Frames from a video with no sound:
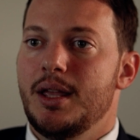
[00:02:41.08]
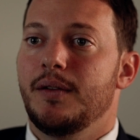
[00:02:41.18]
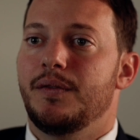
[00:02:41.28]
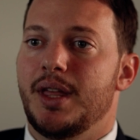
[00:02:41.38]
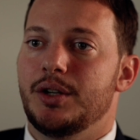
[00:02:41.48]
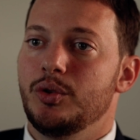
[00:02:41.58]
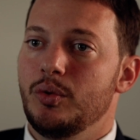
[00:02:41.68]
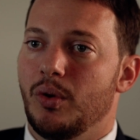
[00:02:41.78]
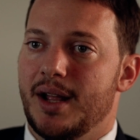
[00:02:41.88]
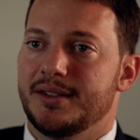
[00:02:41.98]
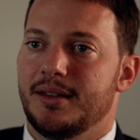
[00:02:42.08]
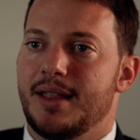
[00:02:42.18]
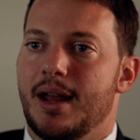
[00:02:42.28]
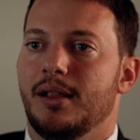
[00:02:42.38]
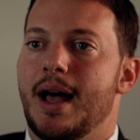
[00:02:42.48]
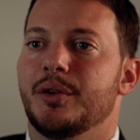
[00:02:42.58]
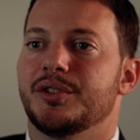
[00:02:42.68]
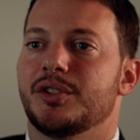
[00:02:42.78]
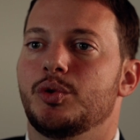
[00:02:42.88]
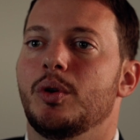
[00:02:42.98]
If they do grant it, that allows
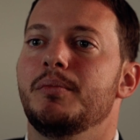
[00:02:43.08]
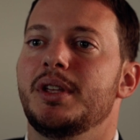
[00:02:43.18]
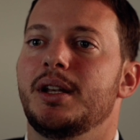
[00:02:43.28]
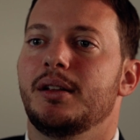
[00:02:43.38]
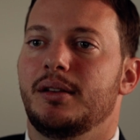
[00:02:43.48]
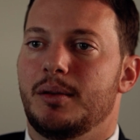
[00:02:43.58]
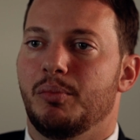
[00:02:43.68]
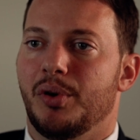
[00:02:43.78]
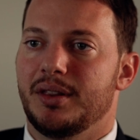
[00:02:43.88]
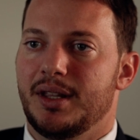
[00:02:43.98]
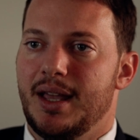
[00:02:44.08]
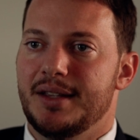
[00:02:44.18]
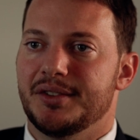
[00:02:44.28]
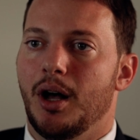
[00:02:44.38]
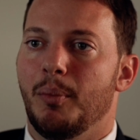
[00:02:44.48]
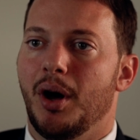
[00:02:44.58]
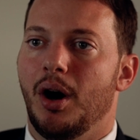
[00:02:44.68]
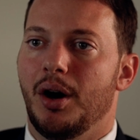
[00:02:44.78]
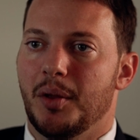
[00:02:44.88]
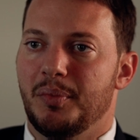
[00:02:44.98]
us to immediately bring the case up
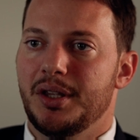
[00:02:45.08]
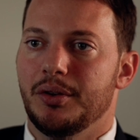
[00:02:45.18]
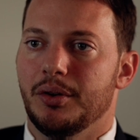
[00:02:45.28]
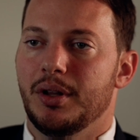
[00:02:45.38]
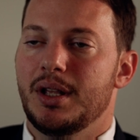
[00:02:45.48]
on appeal,